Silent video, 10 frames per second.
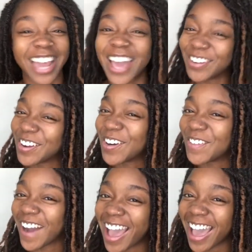I don't know
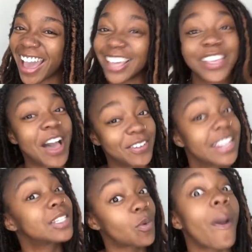why. Y'all
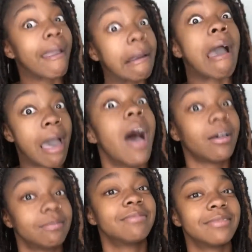need to wake
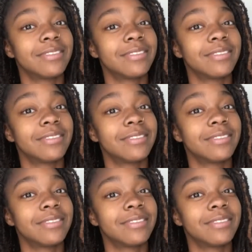up.